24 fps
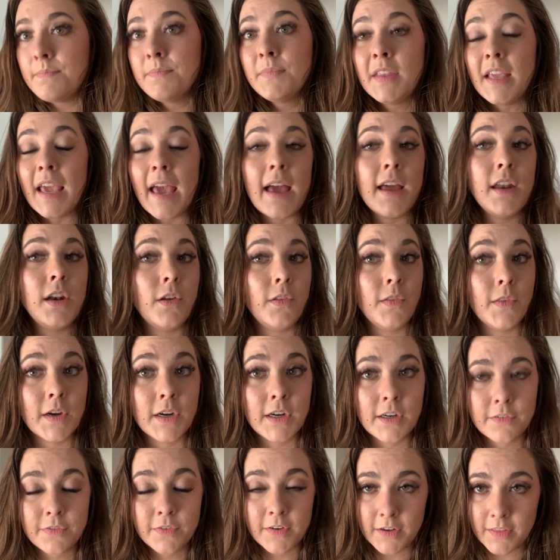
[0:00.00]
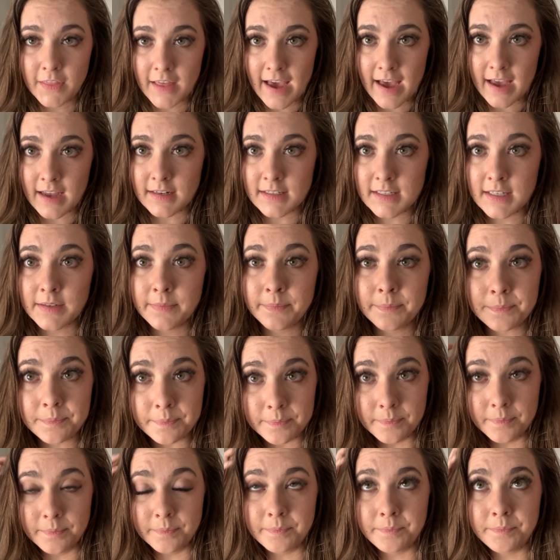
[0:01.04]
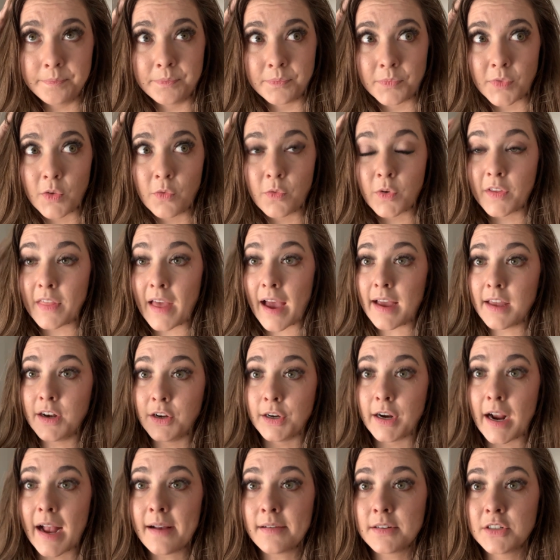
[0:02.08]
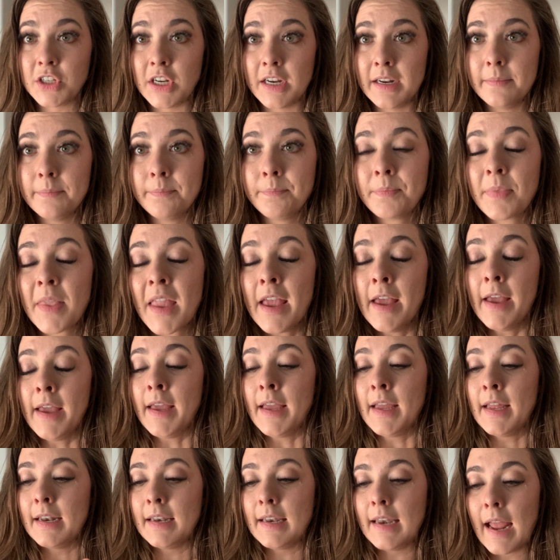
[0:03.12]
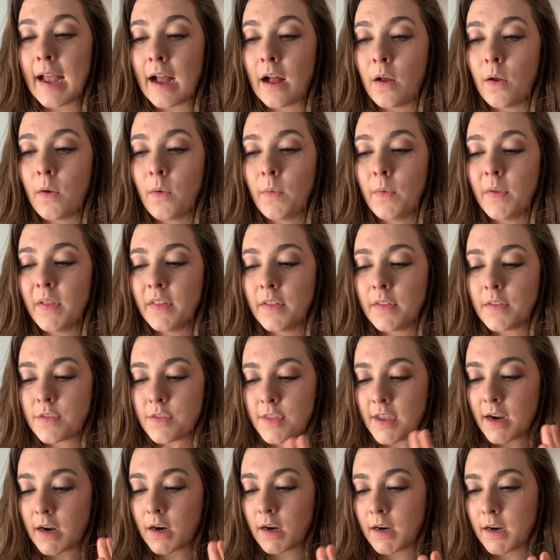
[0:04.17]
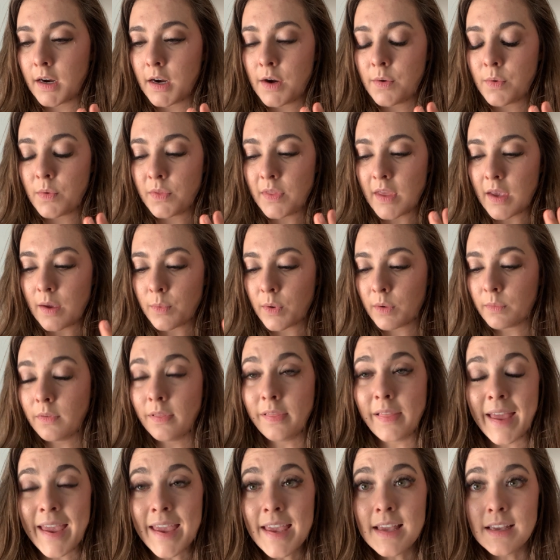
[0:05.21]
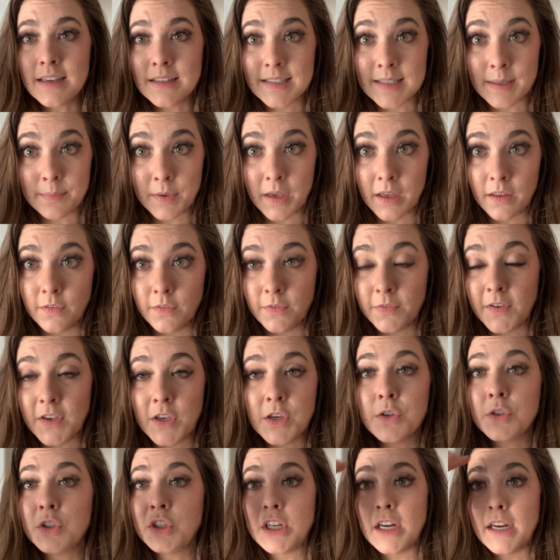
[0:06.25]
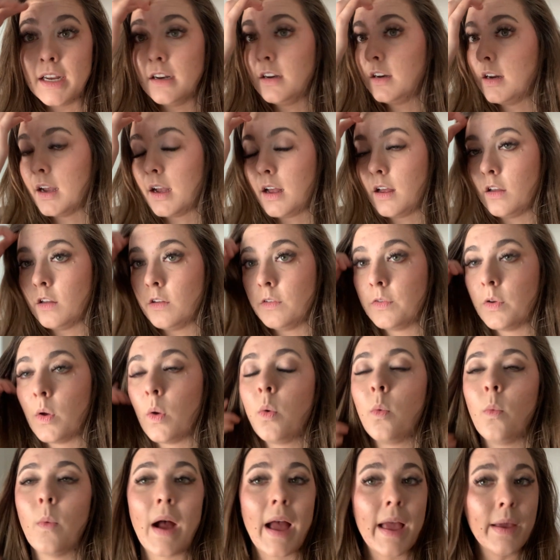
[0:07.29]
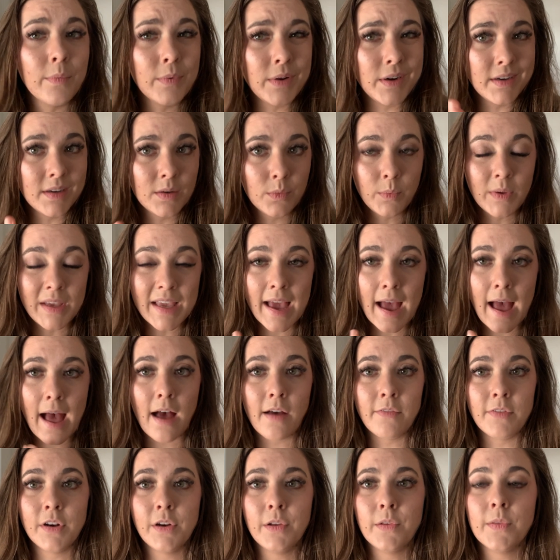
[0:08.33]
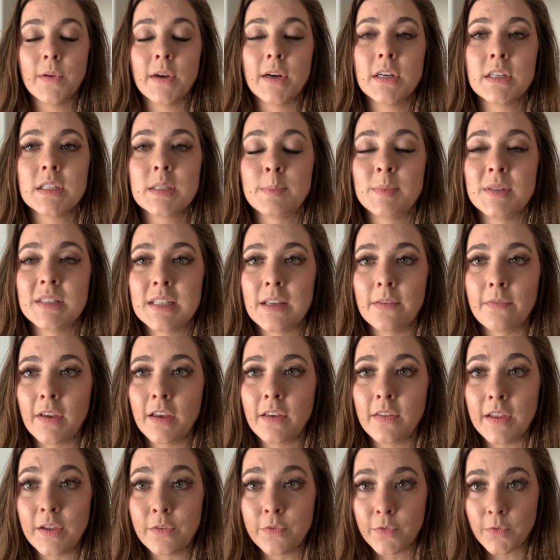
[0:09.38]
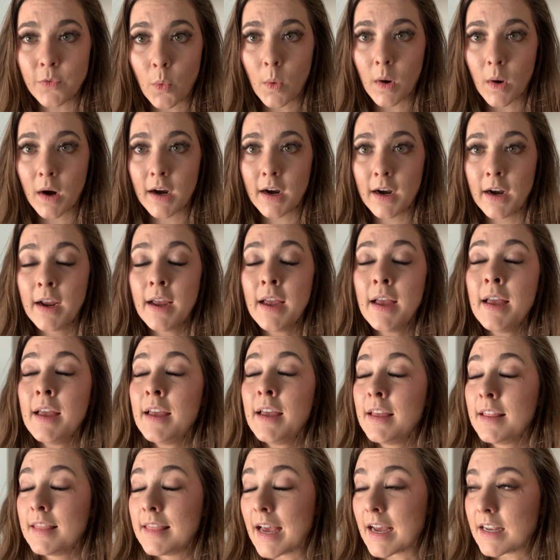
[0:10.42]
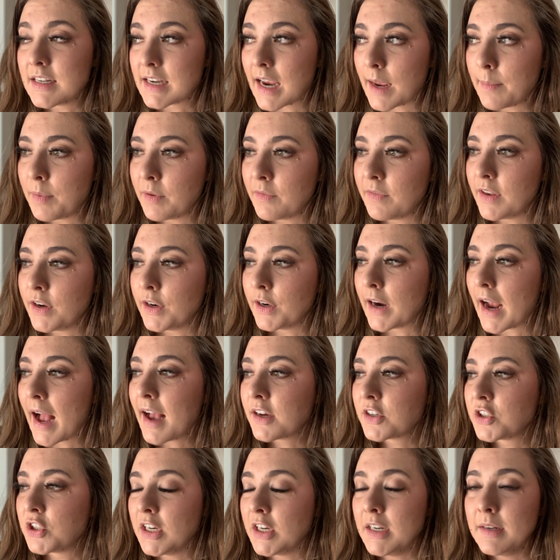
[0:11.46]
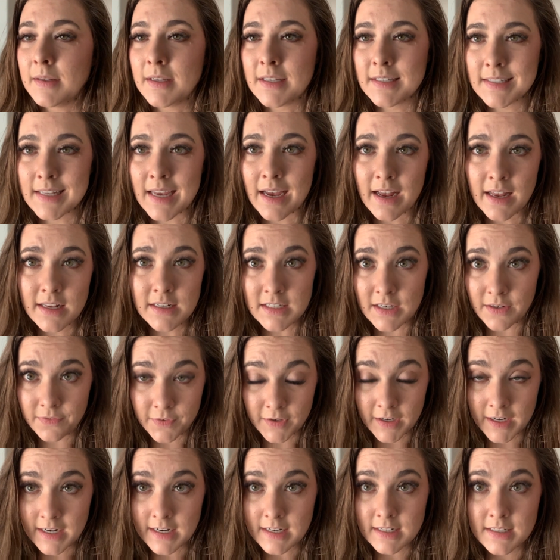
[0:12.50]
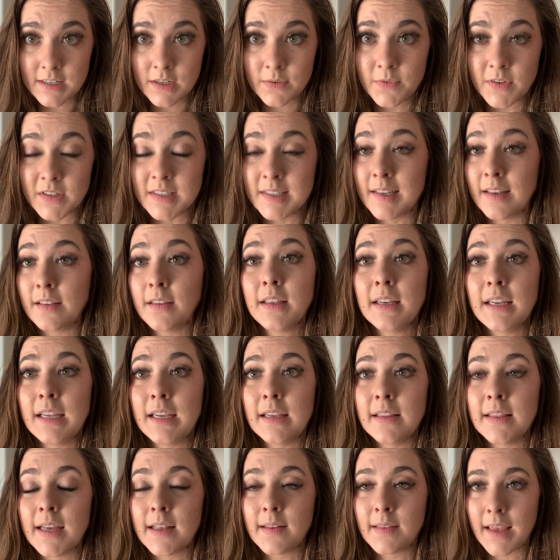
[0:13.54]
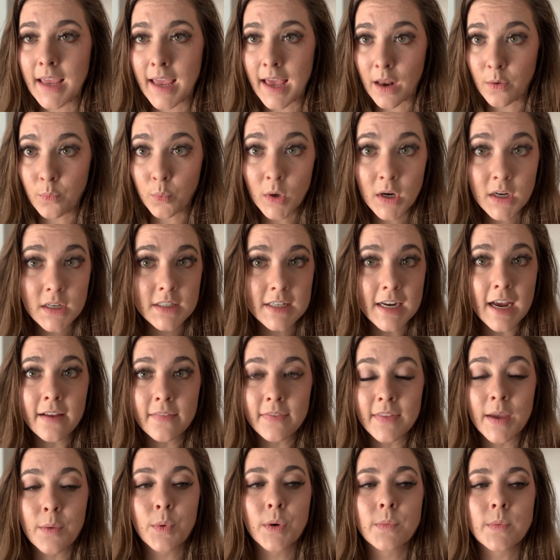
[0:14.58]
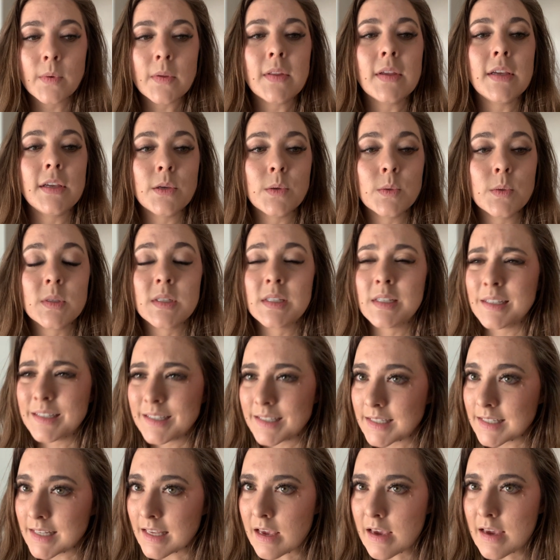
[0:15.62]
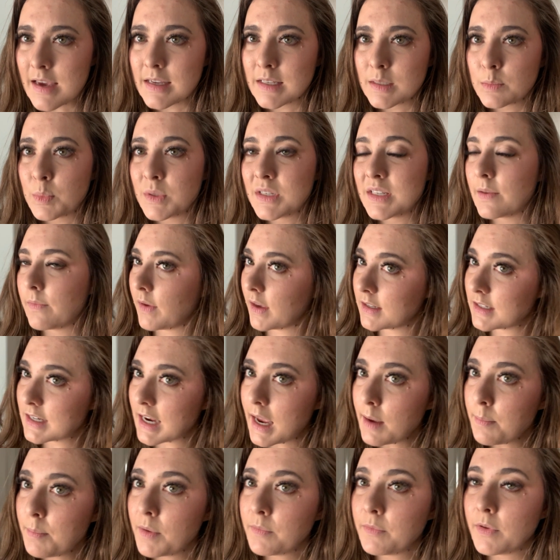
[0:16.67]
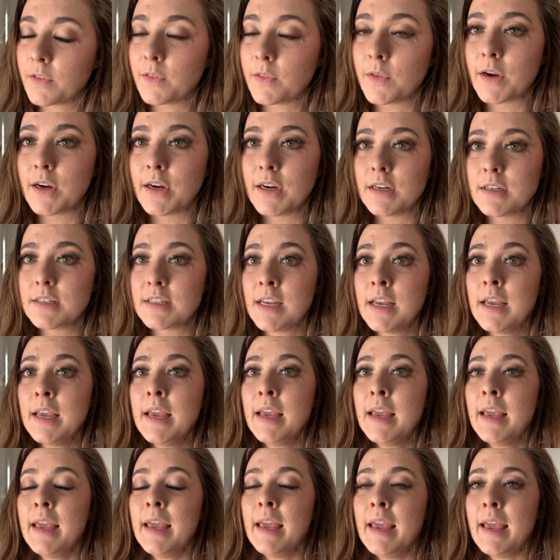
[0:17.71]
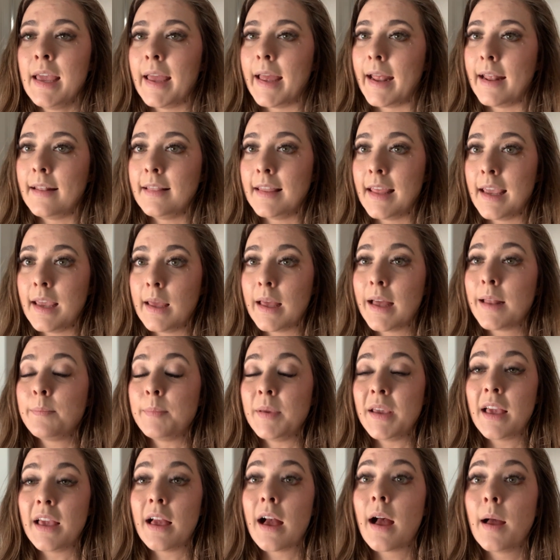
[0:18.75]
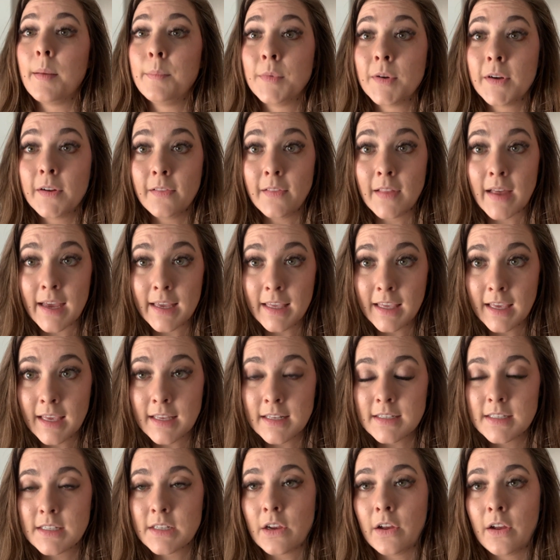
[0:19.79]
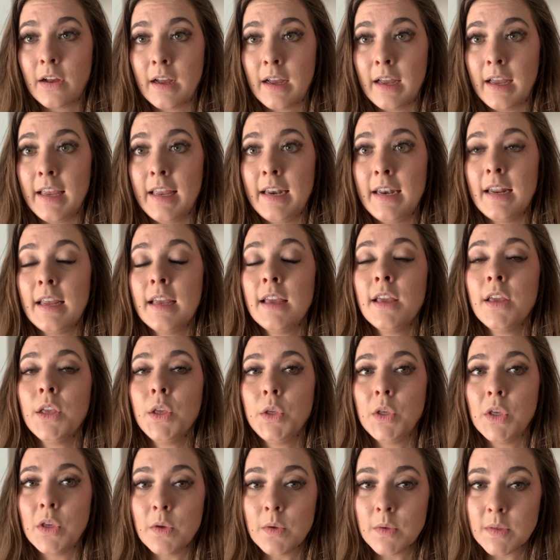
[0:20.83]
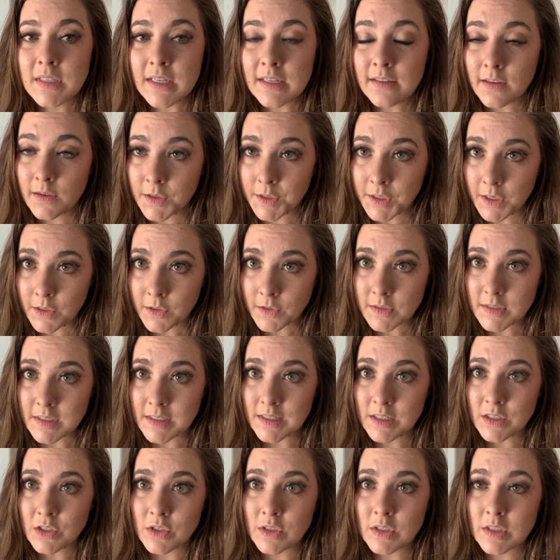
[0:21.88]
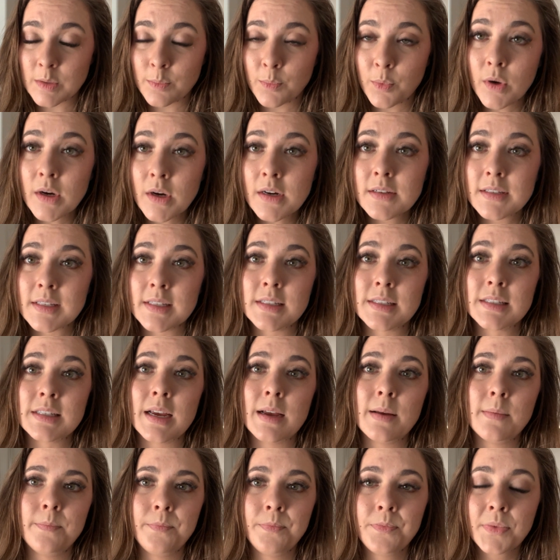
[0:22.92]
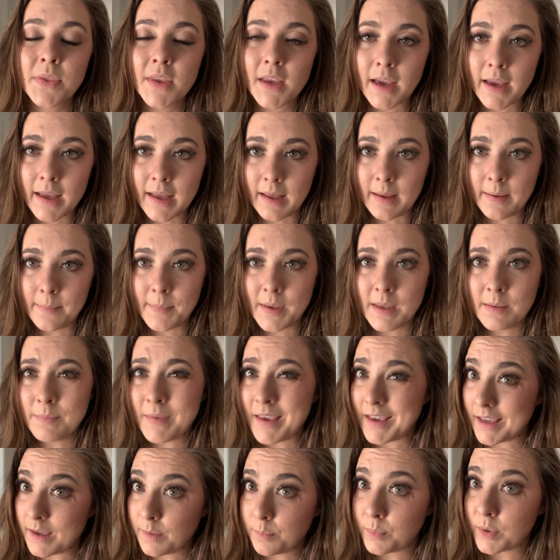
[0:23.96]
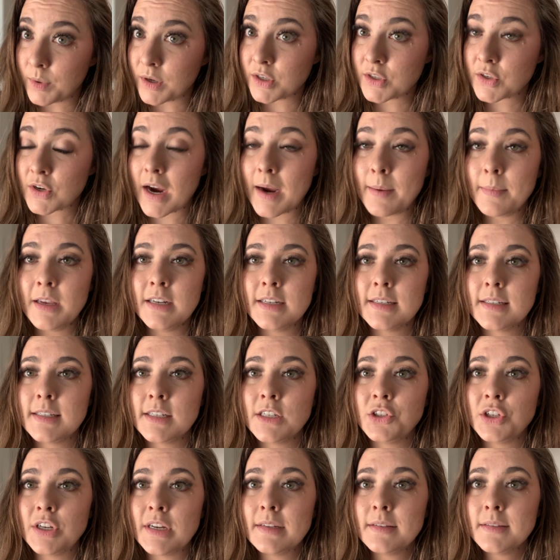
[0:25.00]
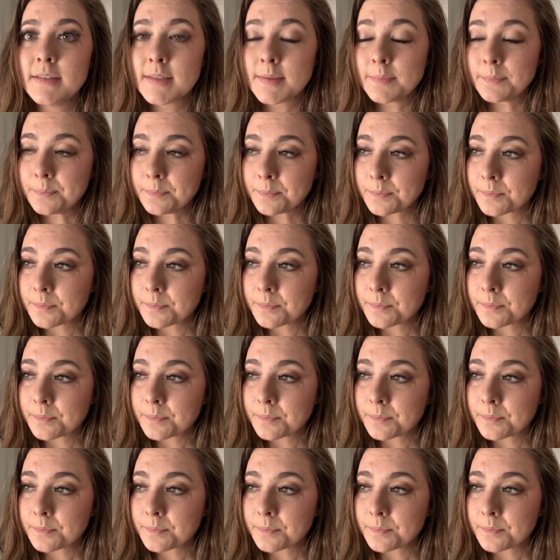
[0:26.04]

get an alert for that interaction. Now, they were relaying some confusion of why wouldn't we have an alert specifically for that type of interaction, because at a different facility that they had worked at, they were really used to seeing a specific type of alert, and they had become reliant on using the clinical decision support system in making prescribing decisions.